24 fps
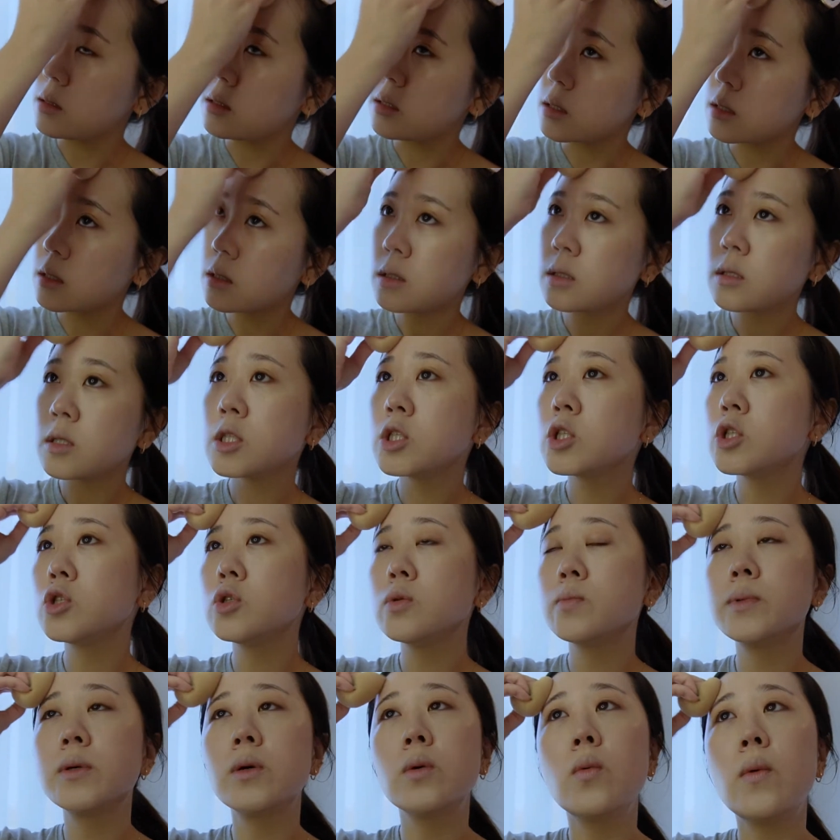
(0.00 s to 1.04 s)
look
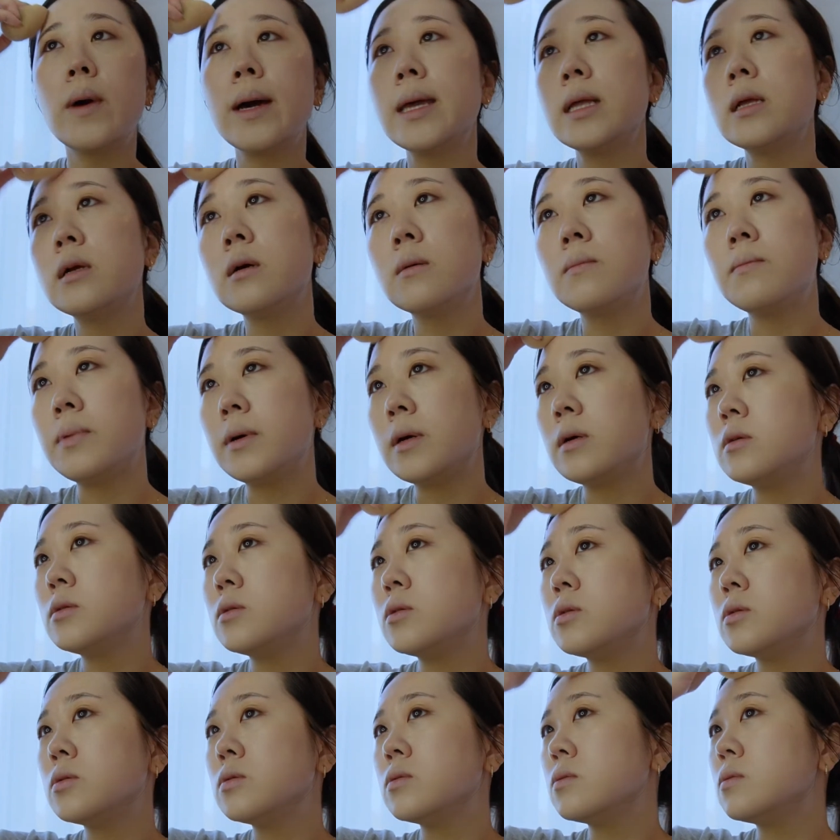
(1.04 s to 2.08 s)
super white compared
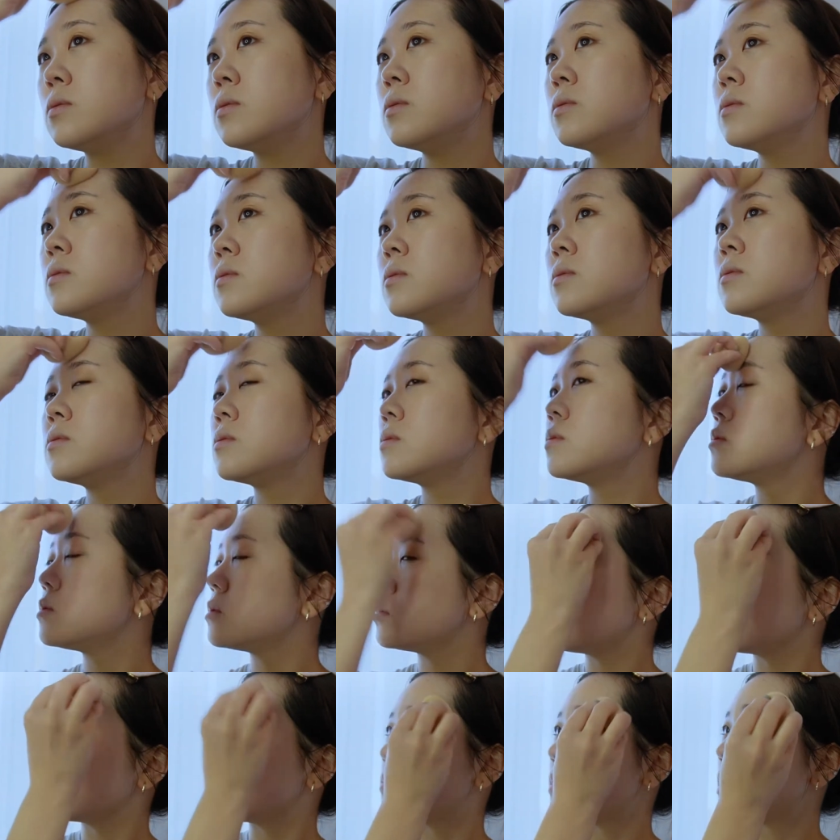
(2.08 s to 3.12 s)
to
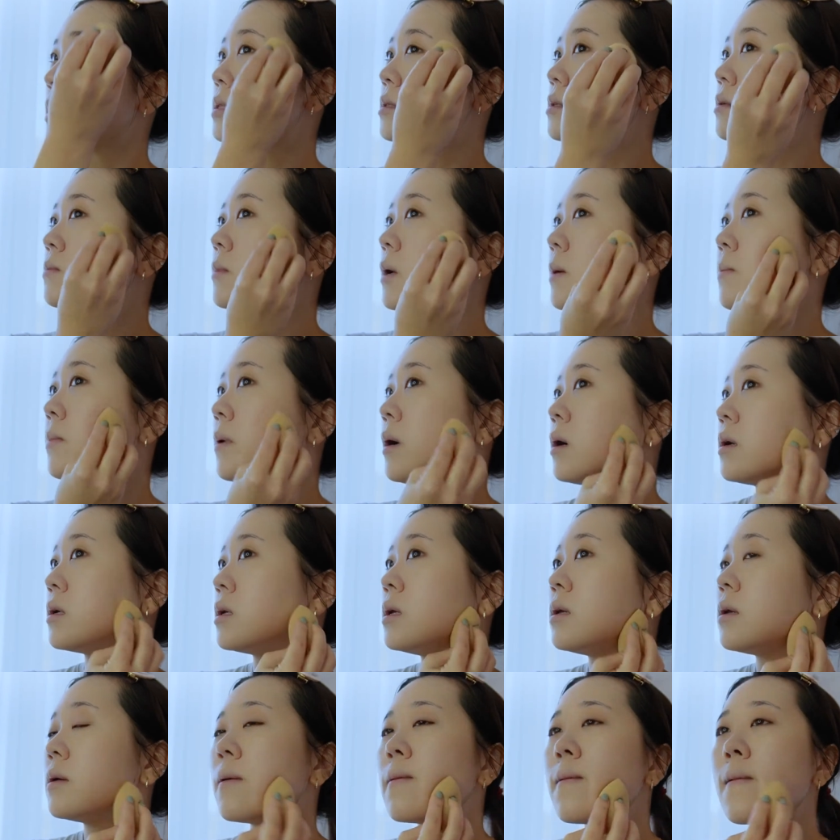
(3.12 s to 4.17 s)
the rest of my
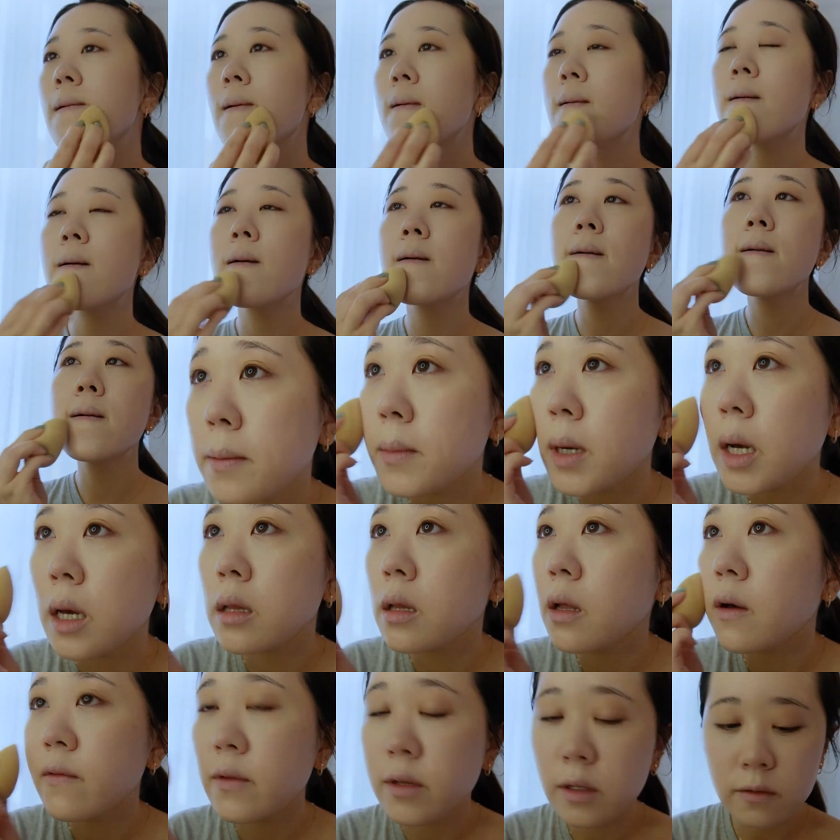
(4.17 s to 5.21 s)
body. I
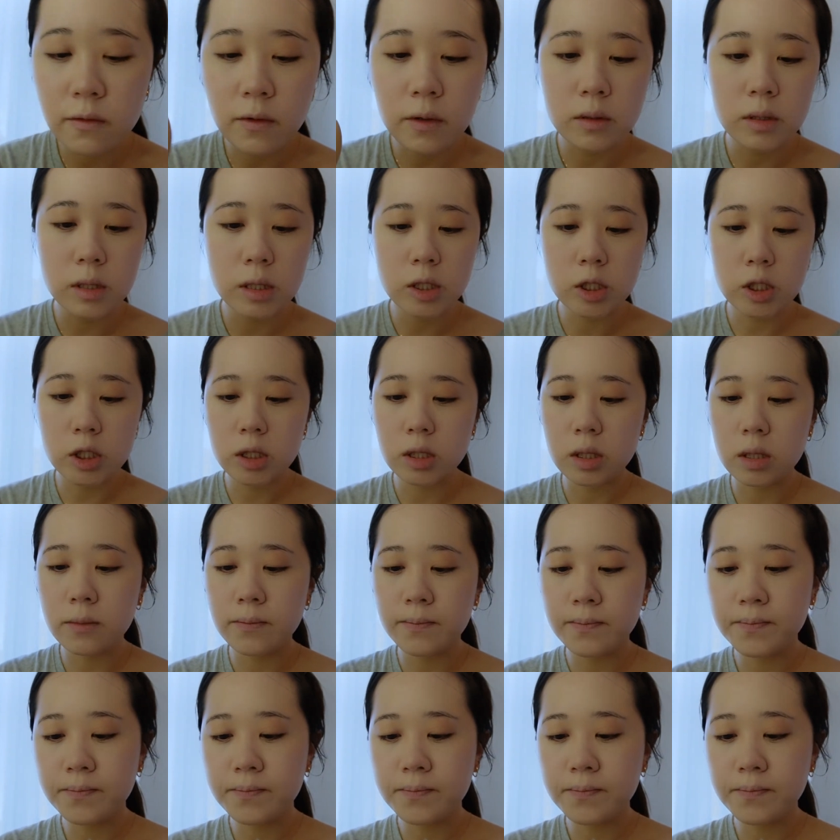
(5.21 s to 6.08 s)
love this foundation.